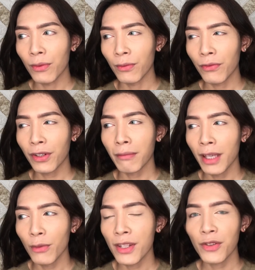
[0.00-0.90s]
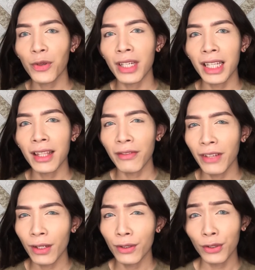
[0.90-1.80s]
for me was really
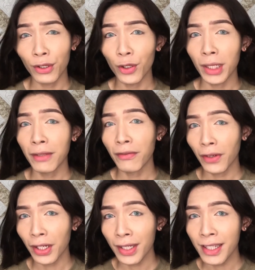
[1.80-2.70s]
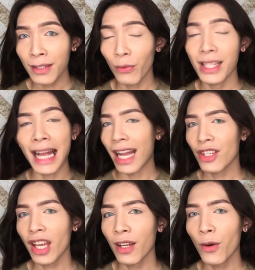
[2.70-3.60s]
difficult to do at first, was
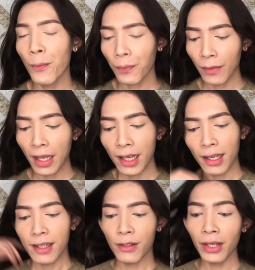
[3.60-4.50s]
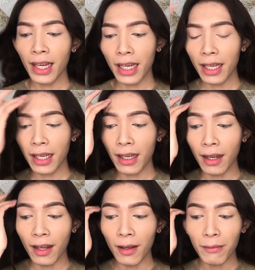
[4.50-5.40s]
eyeshadow. So yeah,
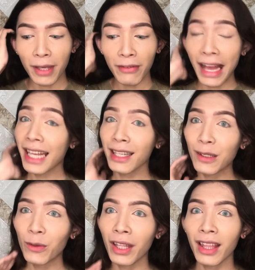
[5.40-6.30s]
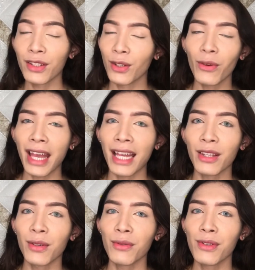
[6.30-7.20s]
if I can do it, then so can
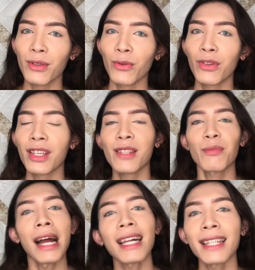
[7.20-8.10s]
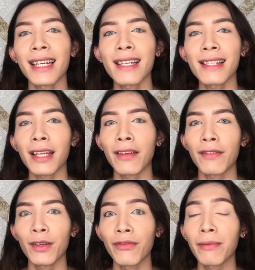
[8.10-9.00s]
you. So just practice. If
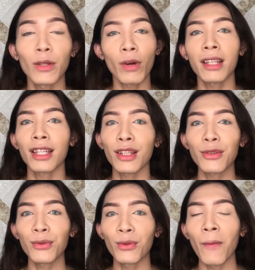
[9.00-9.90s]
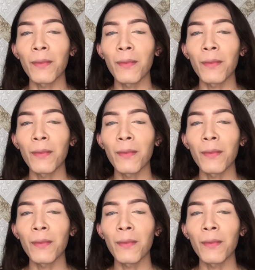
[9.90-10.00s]
you've been wanting to